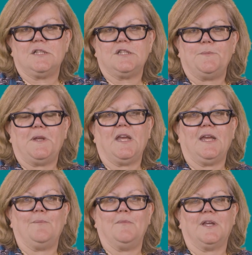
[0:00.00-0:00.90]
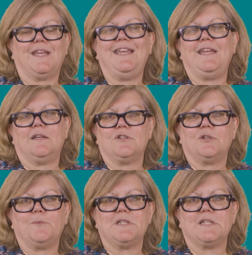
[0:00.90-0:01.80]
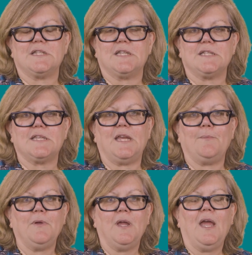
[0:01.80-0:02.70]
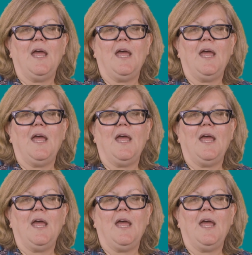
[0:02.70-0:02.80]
that she became a key contributor to the team